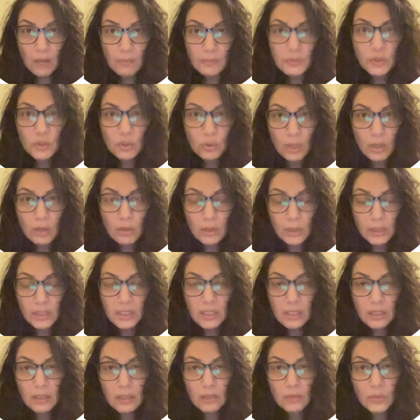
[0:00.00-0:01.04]
struggling
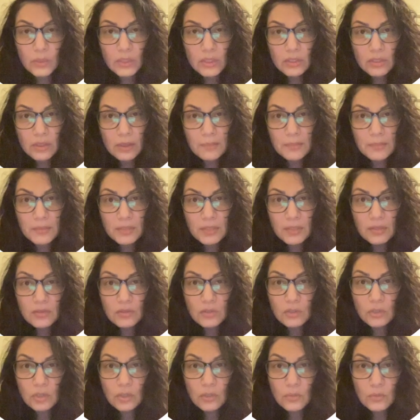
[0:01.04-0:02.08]
with
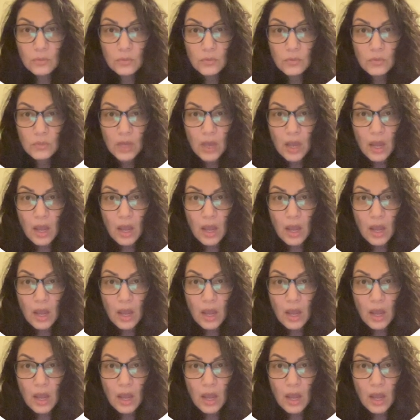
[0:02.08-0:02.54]
substance use.